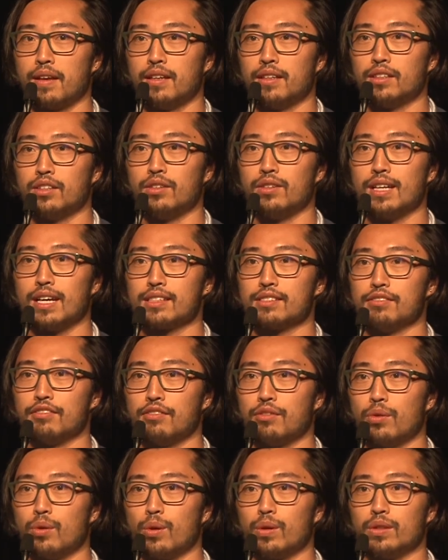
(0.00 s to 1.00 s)

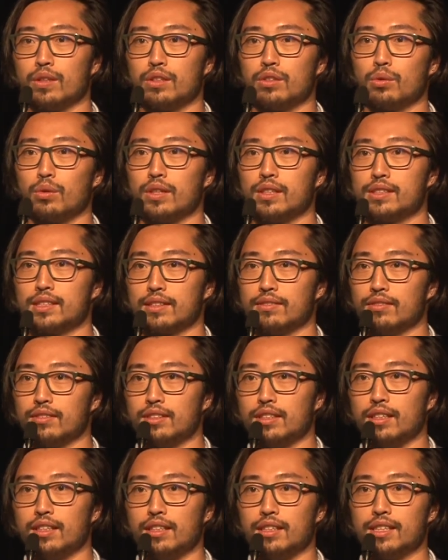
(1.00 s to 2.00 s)
2004 to
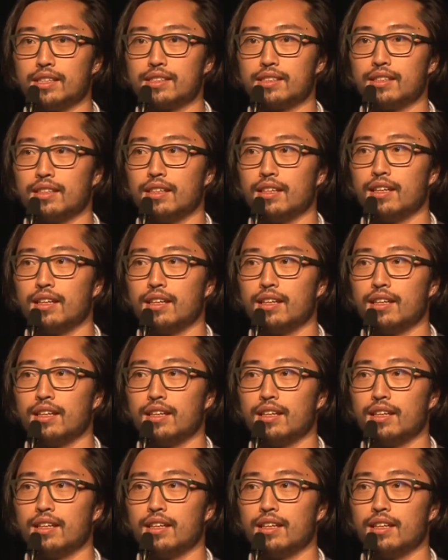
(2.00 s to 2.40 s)
2017, it's